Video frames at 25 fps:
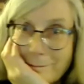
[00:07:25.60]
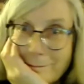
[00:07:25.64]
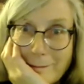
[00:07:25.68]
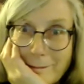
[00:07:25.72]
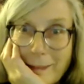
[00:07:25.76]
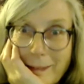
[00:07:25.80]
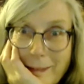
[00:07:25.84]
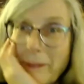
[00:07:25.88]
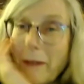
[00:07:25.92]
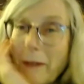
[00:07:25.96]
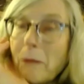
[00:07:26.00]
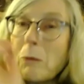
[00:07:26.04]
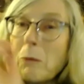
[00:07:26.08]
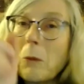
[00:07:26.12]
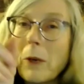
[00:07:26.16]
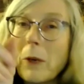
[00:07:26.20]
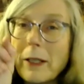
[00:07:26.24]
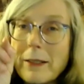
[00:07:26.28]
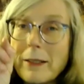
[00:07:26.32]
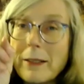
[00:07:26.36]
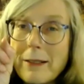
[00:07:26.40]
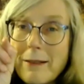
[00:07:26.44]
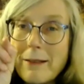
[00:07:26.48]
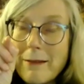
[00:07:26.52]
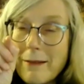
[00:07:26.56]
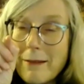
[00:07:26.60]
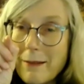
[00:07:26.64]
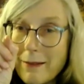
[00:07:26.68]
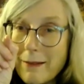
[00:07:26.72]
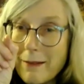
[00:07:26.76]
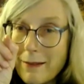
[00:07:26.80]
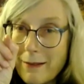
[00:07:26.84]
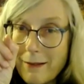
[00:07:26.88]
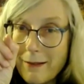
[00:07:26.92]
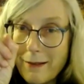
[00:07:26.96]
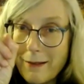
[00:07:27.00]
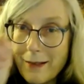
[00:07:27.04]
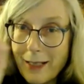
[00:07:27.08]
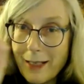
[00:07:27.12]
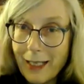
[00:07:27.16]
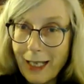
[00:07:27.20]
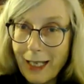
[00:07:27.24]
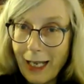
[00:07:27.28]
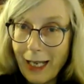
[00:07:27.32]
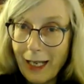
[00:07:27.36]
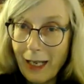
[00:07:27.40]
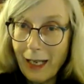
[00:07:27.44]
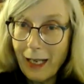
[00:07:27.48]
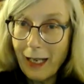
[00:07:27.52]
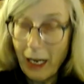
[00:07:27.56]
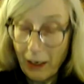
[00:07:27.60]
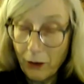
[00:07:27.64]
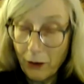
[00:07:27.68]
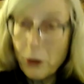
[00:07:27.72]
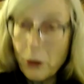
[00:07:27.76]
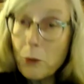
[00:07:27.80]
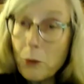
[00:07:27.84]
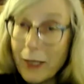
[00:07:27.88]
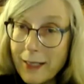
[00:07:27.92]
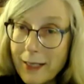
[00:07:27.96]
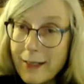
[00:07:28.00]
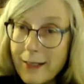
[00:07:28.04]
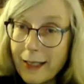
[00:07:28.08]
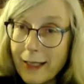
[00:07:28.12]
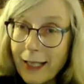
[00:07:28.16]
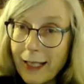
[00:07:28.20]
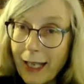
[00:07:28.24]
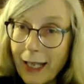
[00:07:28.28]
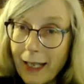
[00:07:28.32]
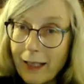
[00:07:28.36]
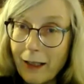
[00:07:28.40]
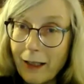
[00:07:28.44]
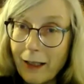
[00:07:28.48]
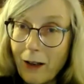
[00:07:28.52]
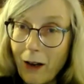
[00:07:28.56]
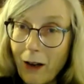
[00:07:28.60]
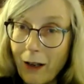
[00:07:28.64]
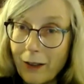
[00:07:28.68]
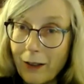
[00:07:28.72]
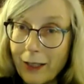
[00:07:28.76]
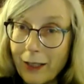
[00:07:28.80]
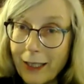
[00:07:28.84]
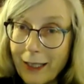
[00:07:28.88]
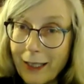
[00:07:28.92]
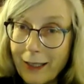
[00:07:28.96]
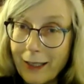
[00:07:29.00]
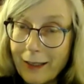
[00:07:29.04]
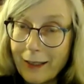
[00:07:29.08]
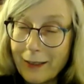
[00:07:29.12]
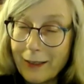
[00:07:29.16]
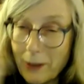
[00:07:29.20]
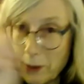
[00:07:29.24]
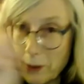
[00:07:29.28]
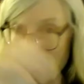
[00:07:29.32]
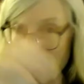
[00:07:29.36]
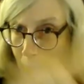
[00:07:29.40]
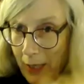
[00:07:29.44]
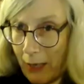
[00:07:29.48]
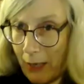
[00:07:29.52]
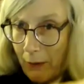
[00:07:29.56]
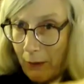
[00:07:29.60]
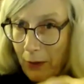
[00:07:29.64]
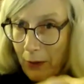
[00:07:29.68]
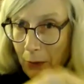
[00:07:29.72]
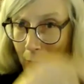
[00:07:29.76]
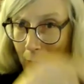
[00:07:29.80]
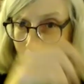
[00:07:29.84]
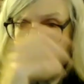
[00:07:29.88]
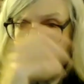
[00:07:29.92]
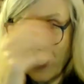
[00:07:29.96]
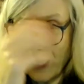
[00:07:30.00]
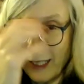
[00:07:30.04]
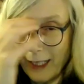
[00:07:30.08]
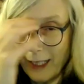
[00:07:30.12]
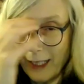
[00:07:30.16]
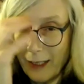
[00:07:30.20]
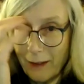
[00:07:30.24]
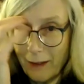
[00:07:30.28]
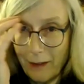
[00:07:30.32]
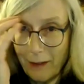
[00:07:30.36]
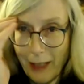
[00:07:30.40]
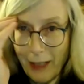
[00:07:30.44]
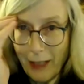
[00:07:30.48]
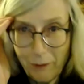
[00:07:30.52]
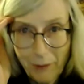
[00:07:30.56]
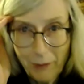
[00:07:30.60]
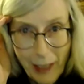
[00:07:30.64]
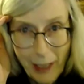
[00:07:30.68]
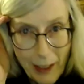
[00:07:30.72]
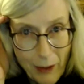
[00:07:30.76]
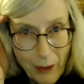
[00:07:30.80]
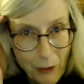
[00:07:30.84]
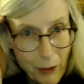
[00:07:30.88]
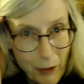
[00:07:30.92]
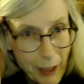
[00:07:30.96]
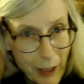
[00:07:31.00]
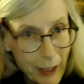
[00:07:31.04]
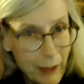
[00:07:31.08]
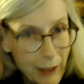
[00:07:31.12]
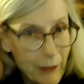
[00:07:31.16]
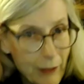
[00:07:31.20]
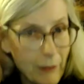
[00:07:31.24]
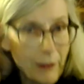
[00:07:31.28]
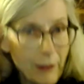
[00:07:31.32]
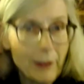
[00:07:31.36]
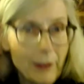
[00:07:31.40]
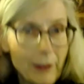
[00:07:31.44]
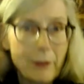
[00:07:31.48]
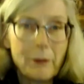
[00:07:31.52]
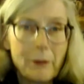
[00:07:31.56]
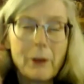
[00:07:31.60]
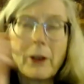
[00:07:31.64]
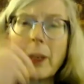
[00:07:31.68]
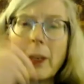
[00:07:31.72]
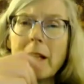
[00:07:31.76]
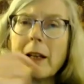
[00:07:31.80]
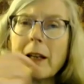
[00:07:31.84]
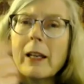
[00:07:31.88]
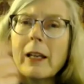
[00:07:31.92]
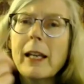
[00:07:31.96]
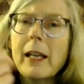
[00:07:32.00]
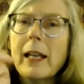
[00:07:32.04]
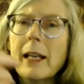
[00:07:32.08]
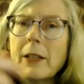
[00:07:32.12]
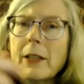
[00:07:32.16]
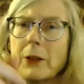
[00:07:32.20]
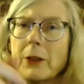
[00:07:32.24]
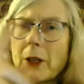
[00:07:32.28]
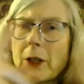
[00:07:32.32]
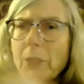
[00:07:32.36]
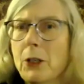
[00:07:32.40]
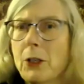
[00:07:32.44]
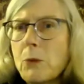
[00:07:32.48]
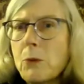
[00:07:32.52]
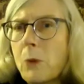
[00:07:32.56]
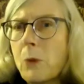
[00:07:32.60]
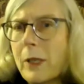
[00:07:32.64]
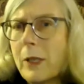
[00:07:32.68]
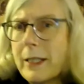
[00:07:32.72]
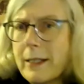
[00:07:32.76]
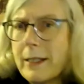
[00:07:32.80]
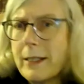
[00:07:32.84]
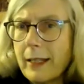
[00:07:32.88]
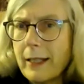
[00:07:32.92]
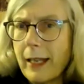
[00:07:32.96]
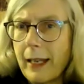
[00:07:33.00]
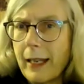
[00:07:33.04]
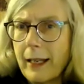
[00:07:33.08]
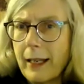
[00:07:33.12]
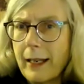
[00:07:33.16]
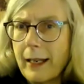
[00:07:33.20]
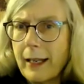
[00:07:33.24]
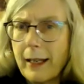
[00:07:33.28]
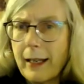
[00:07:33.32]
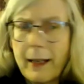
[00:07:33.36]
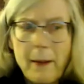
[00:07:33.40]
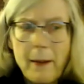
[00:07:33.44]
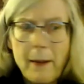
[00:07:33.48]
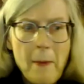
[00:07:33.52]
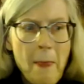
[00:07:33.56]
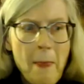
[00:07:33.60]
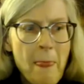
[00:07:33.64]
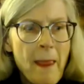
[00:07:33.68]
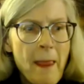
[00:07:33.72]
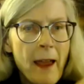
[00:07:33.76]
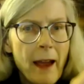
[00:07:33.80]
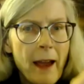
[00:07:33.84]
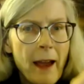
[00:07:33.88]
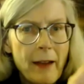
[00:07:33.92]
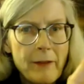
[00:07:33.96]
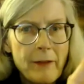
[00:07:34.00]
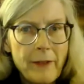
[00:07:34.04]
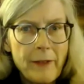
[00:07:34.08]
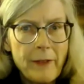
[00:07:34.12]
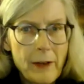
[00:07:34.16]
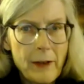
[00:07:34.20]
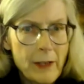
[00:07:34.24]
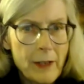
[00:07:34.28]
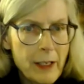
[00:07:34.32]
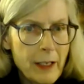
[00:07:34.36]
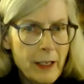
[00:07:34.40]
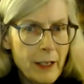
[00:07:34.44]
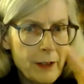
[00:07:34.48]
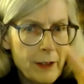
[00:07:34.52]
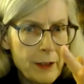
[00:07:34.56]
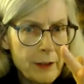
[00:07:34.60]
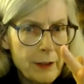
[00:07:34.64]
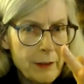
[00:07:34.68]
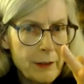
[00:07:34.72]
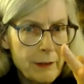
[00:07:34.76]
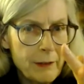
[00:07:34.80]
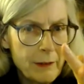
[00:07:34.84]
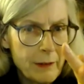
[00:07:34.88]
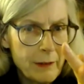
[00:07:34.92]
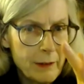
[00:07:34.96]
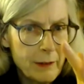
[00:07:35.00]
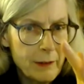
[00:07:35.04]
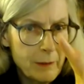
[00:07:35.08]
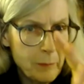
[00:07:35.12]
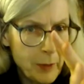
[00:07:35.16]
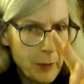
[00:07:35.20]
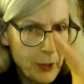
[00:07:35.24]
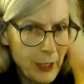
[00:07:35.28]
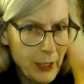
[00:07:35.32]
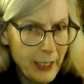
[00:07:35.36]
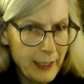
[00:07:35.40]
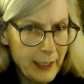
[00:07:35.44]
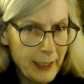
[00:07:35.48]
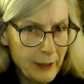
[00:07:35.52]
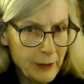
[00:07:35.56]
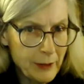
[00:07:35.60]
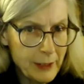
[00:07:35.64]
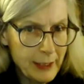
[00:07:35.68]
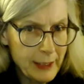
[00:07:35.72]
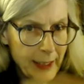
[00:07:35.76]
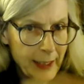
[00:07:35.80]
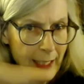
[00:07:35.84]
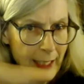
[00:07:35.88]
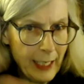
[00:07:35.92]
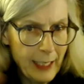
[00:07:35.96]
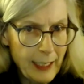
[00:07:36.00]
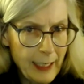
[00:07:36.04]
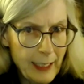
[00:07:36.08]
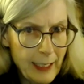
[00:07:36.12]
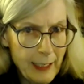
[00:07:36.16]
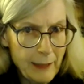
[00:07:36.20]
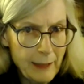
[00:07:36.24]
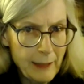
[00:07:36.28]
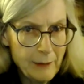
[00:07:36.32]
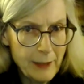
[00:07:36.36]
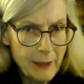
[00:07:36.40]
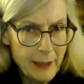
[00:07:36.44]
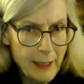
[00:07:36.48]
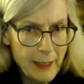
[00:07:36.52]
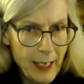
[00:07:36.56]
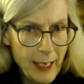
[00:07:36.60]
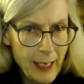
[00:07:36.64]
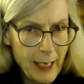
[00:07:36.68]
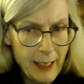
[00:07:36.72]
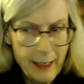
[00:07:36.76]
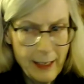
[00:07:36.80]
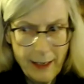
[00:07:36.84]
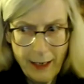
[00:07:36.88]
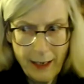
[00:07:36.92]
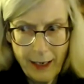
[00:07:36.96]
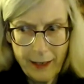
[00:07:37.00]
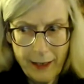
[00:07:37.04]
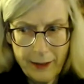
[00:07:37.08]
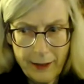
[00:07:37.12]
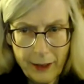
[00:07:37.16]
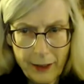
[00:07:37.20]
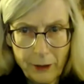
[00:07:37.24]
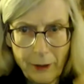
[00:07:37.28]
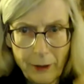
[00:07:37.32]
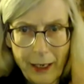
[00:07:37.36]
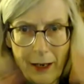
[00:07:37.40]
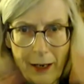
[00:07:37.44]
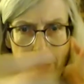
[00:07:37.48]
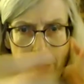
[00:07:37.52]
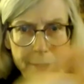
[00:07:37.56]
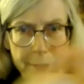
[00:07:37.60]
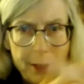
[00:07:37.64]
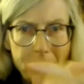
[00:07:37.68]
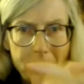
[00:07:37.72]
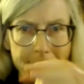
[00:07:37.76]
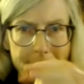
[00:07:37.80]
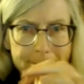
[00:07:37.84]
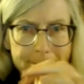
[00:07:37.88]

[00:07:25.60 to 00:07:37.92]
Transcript: I found one cicada. I heard one cicada calling. This is when I was working at, at Red Oak in North Aurora. I heard one cicada. I found another periodical cicada. It was dead on the ground.